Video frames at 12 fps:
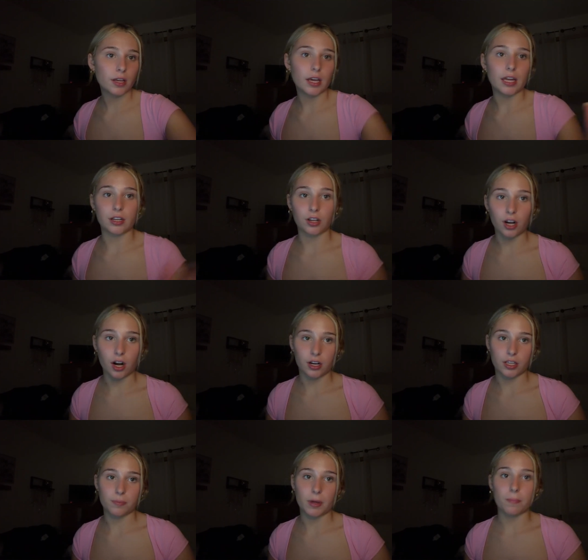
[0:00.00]
And a good
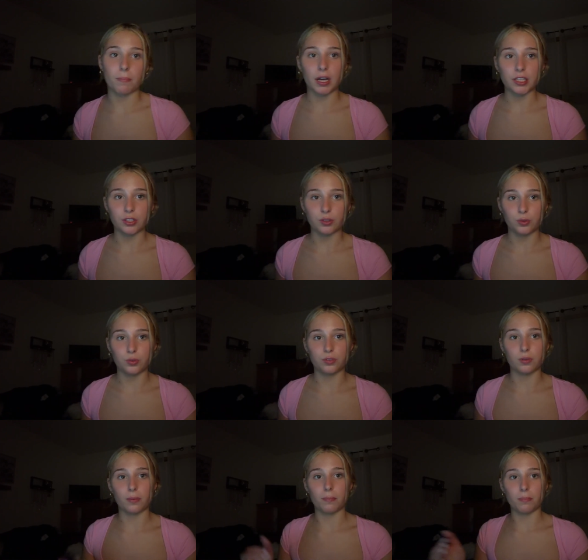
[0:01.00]
argument might use
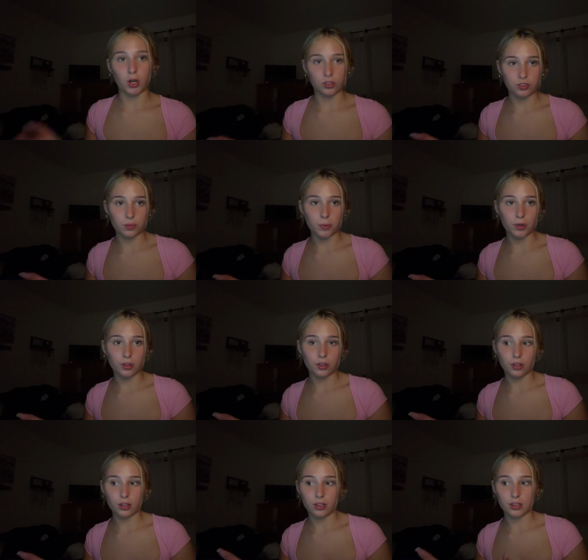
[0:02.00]

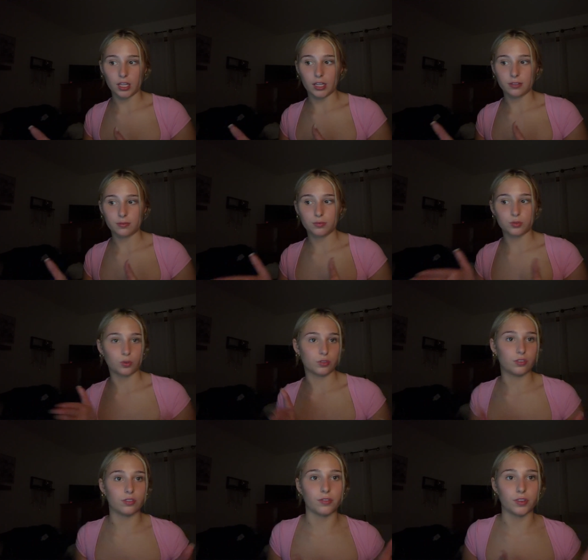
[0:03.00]
multiple
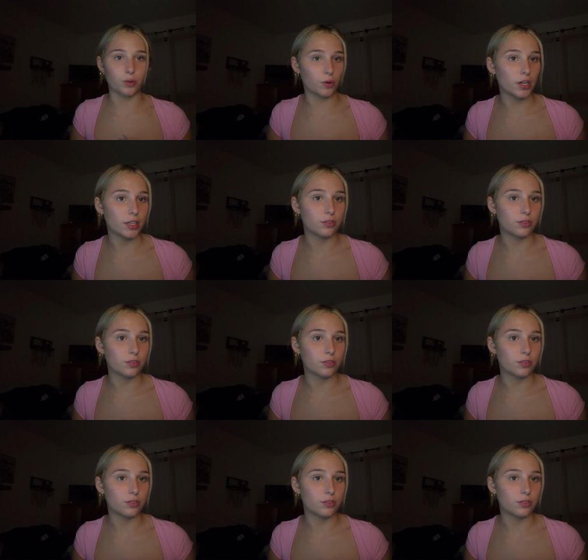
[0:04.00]
sources of authority,